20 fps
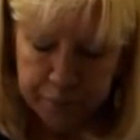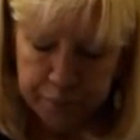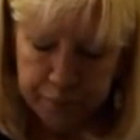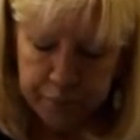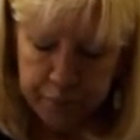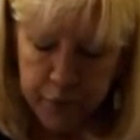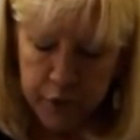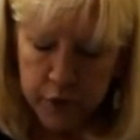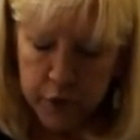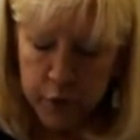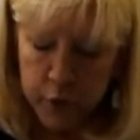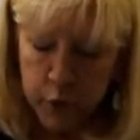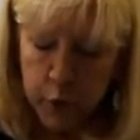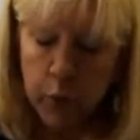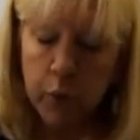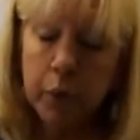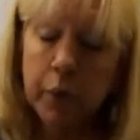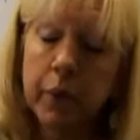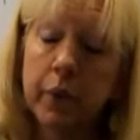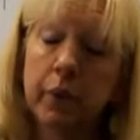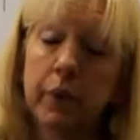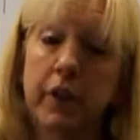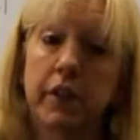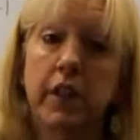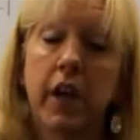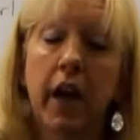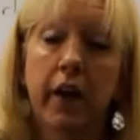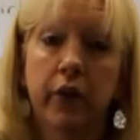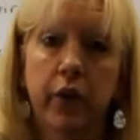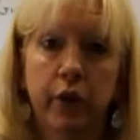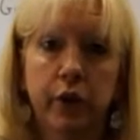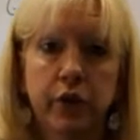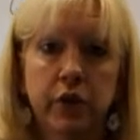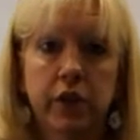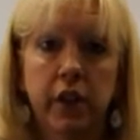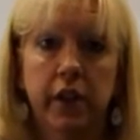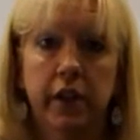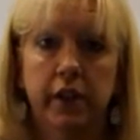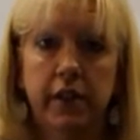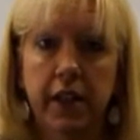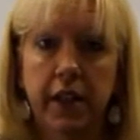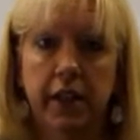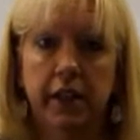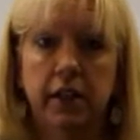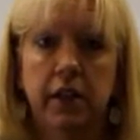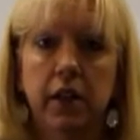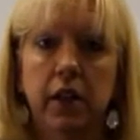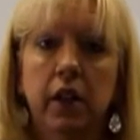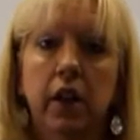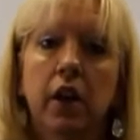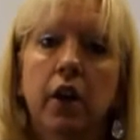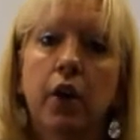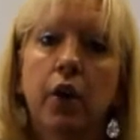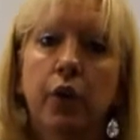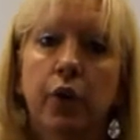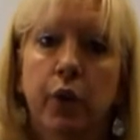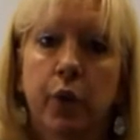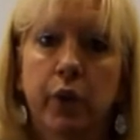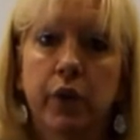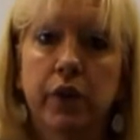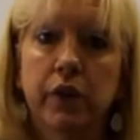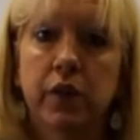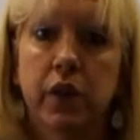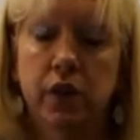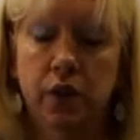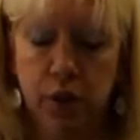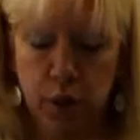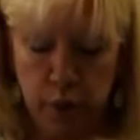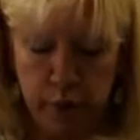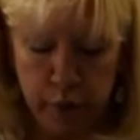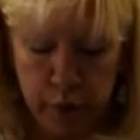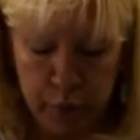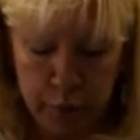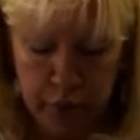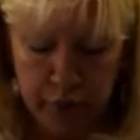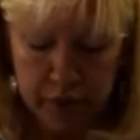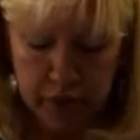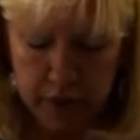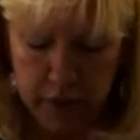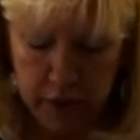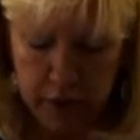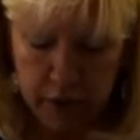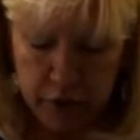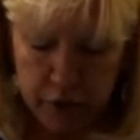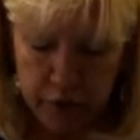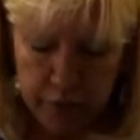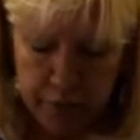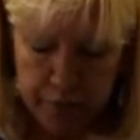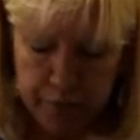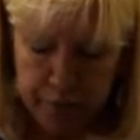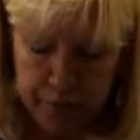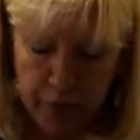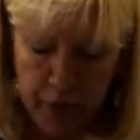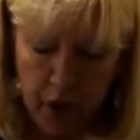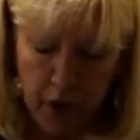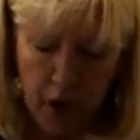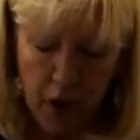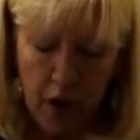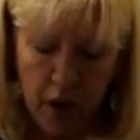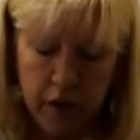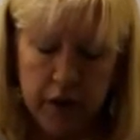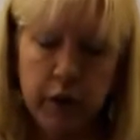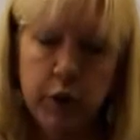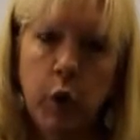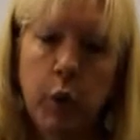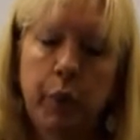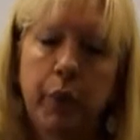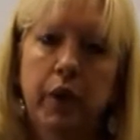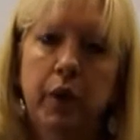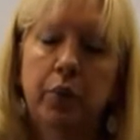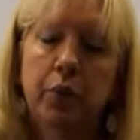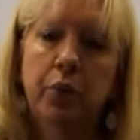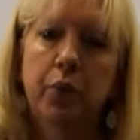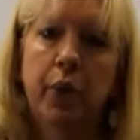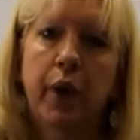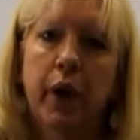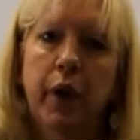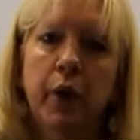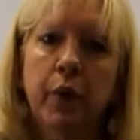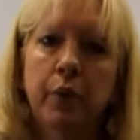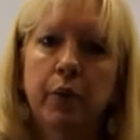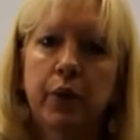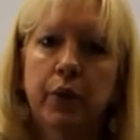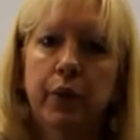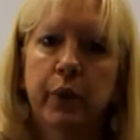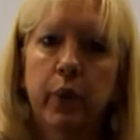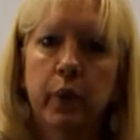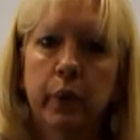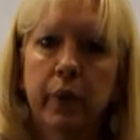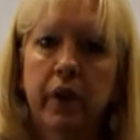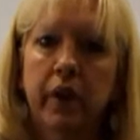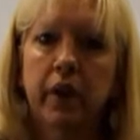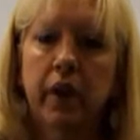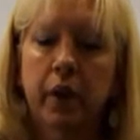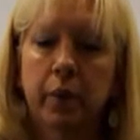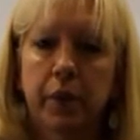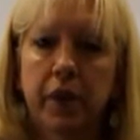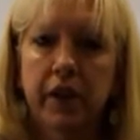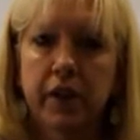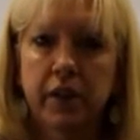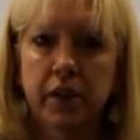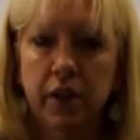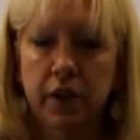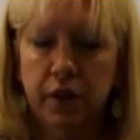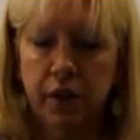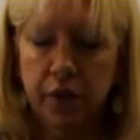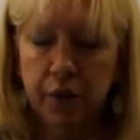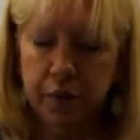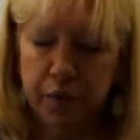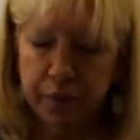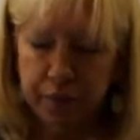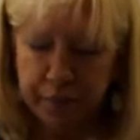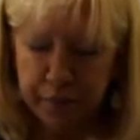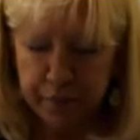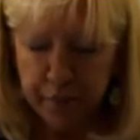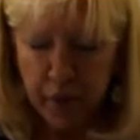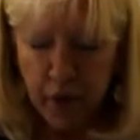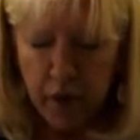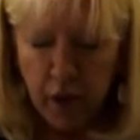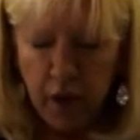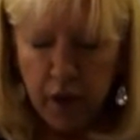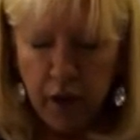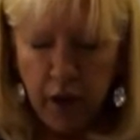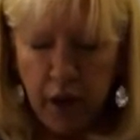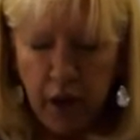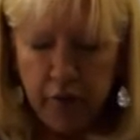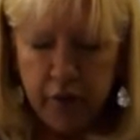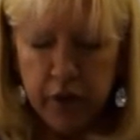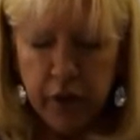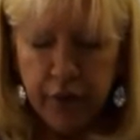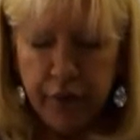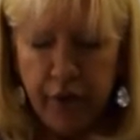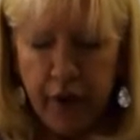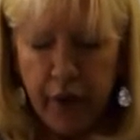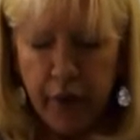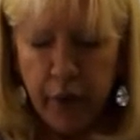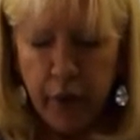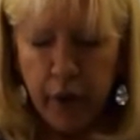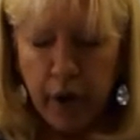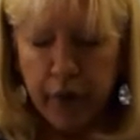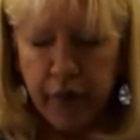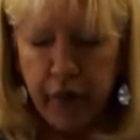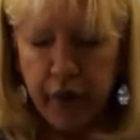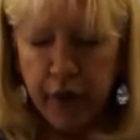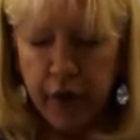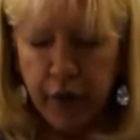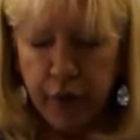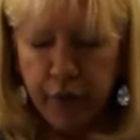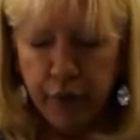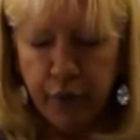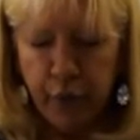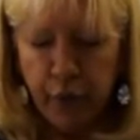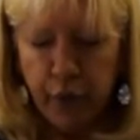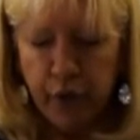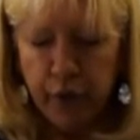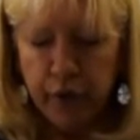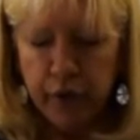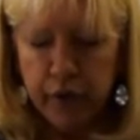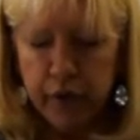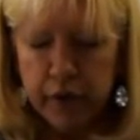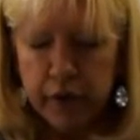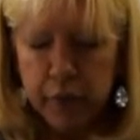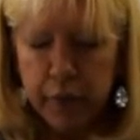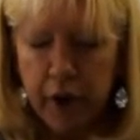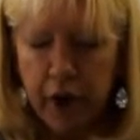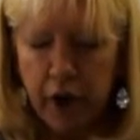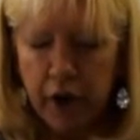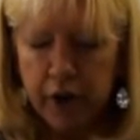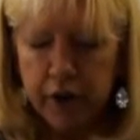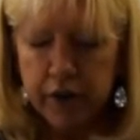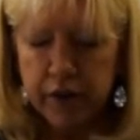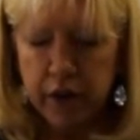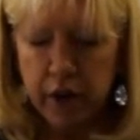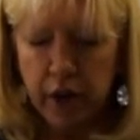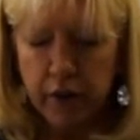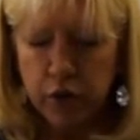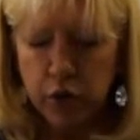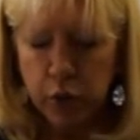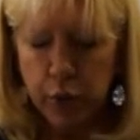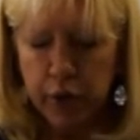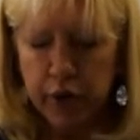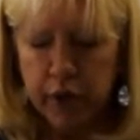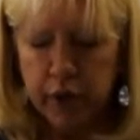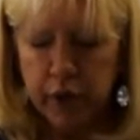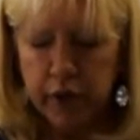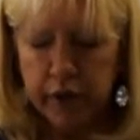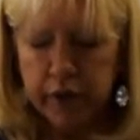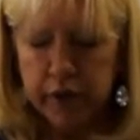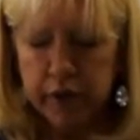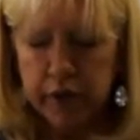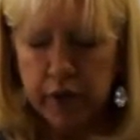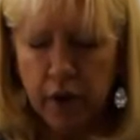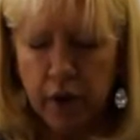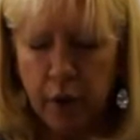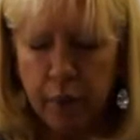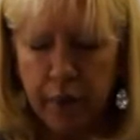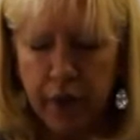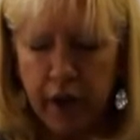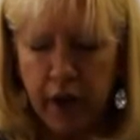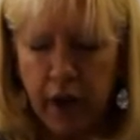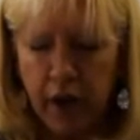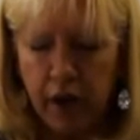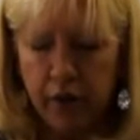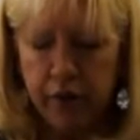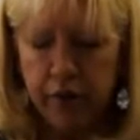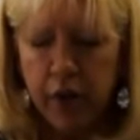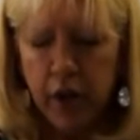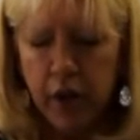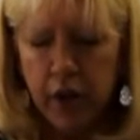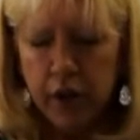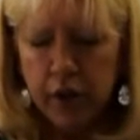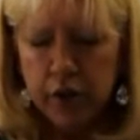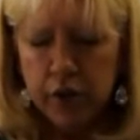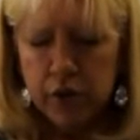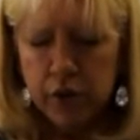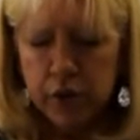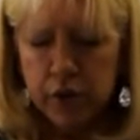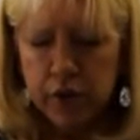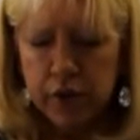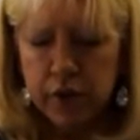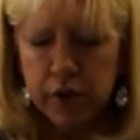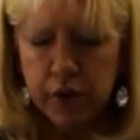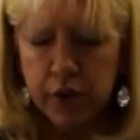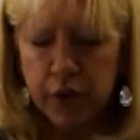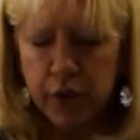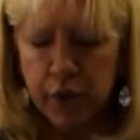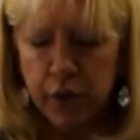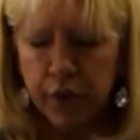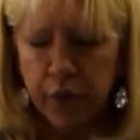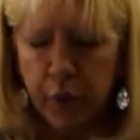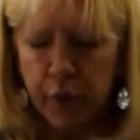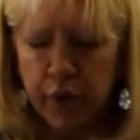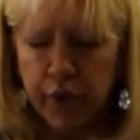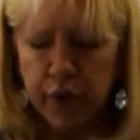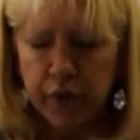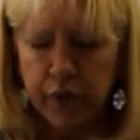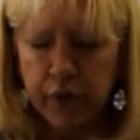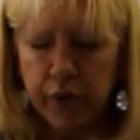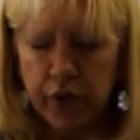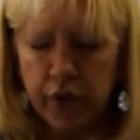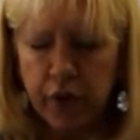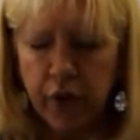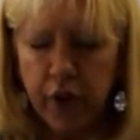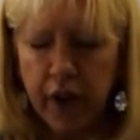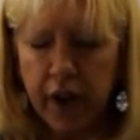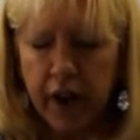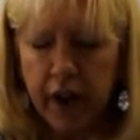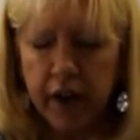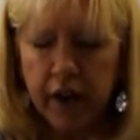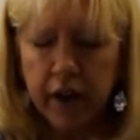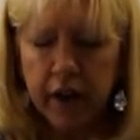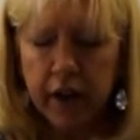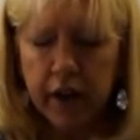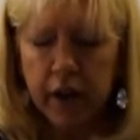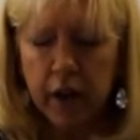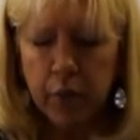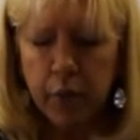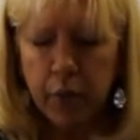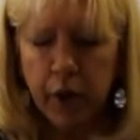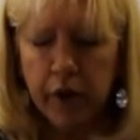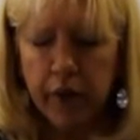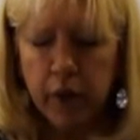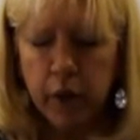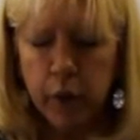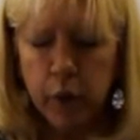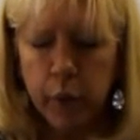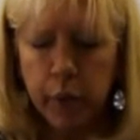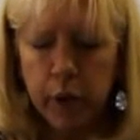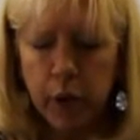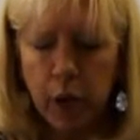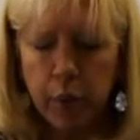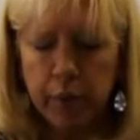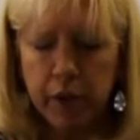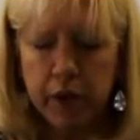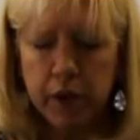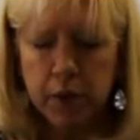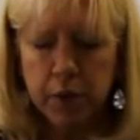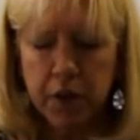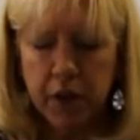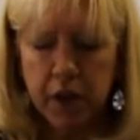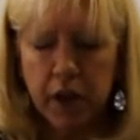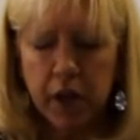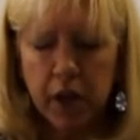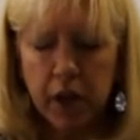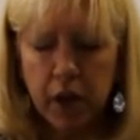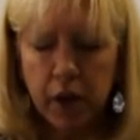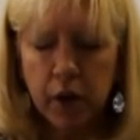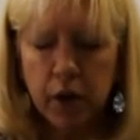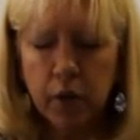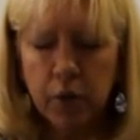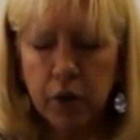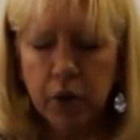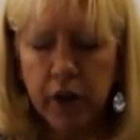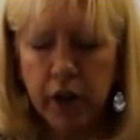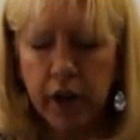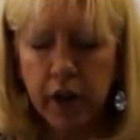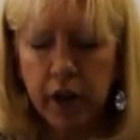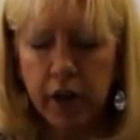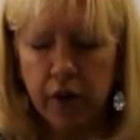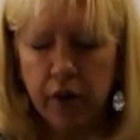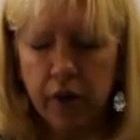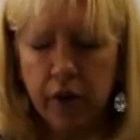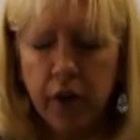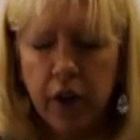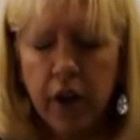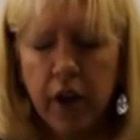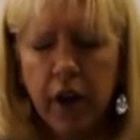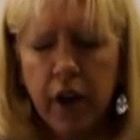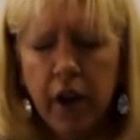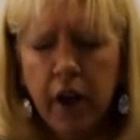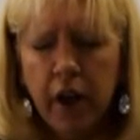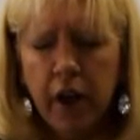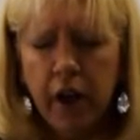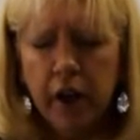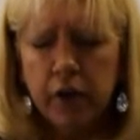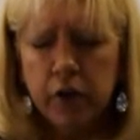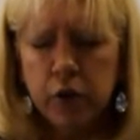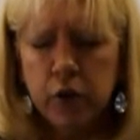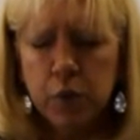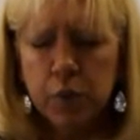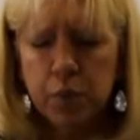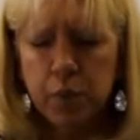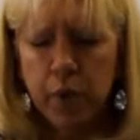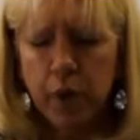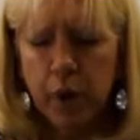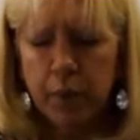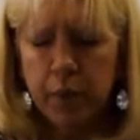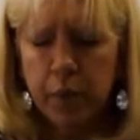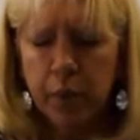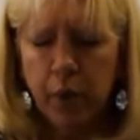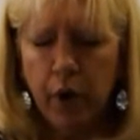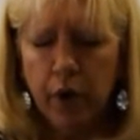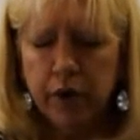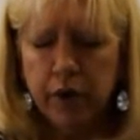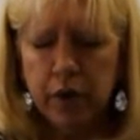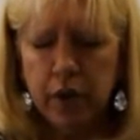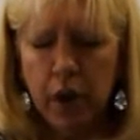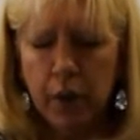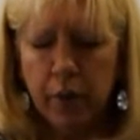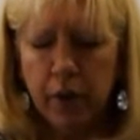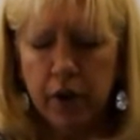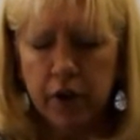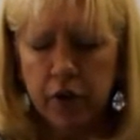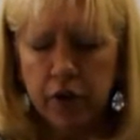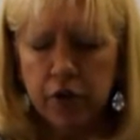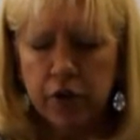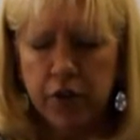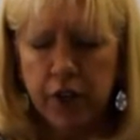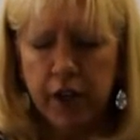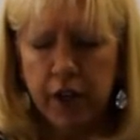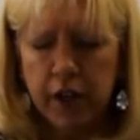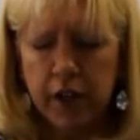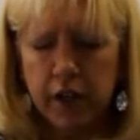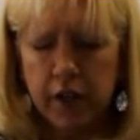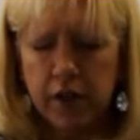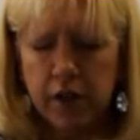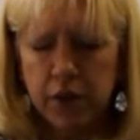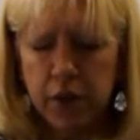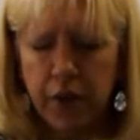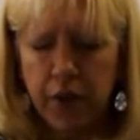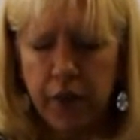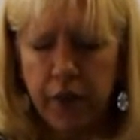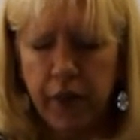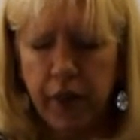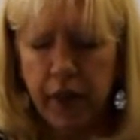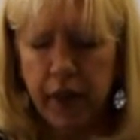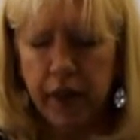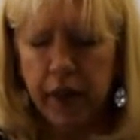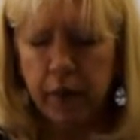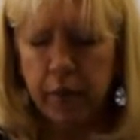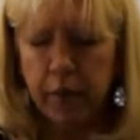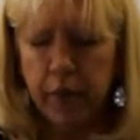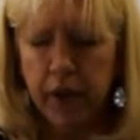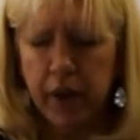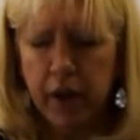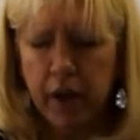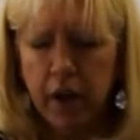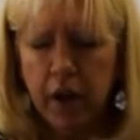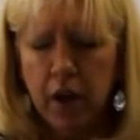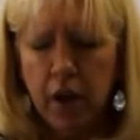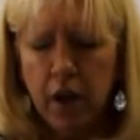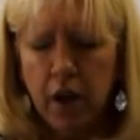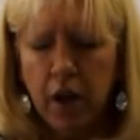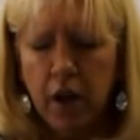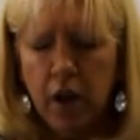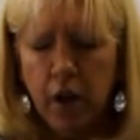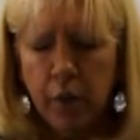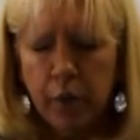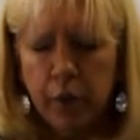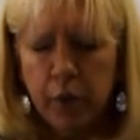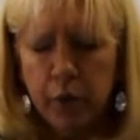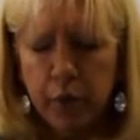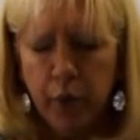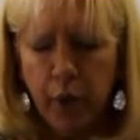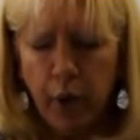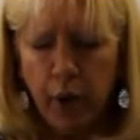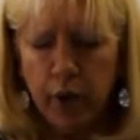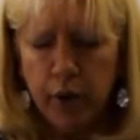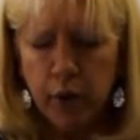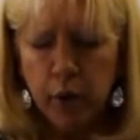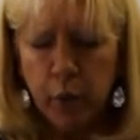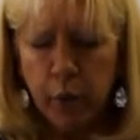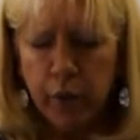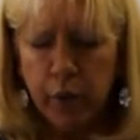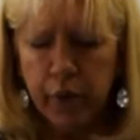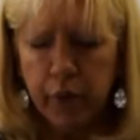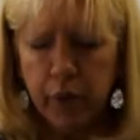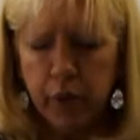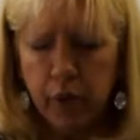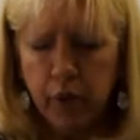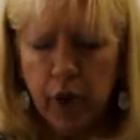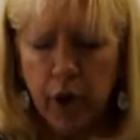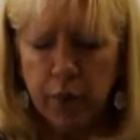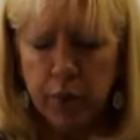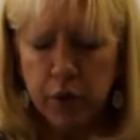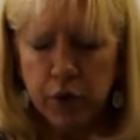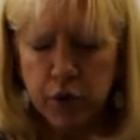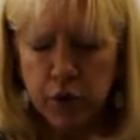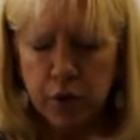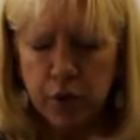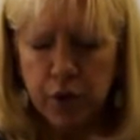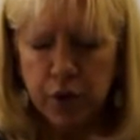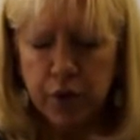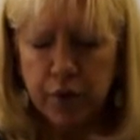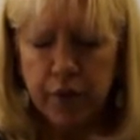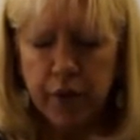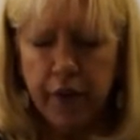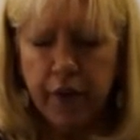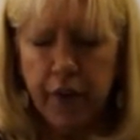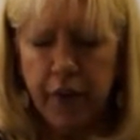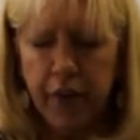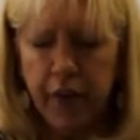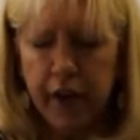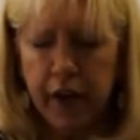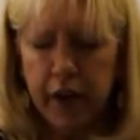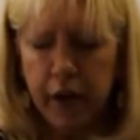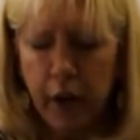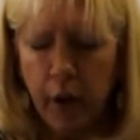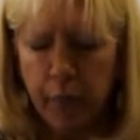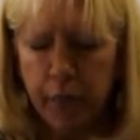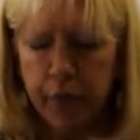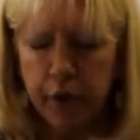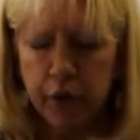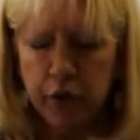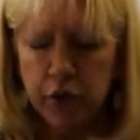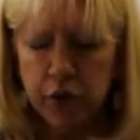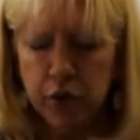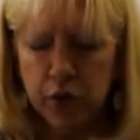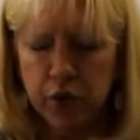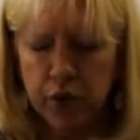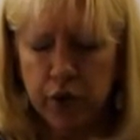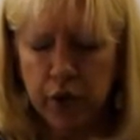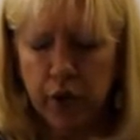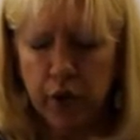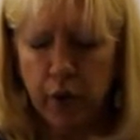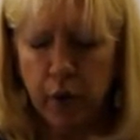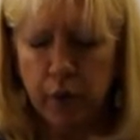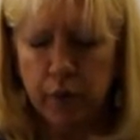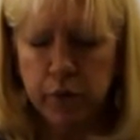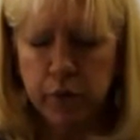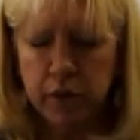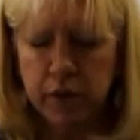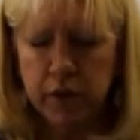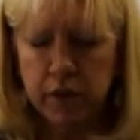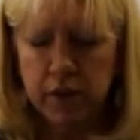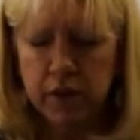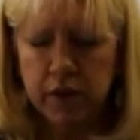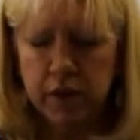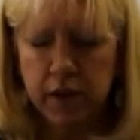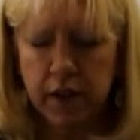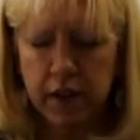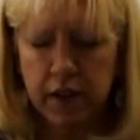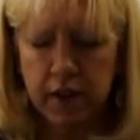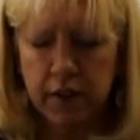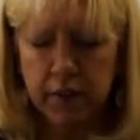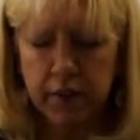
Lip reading: So you'll need to have those things handy for this in-service presentation. Let's open in prayer before we continue. Heavenly Father, I thank you for these parents that have joined us, that have students in 3rd, 4th, and 5th grade, and I pray that you would help me to be a clear communicator and just impart to them understanding so that they can be a good partner with the grammar tutor and that they can help their children at home to succeed.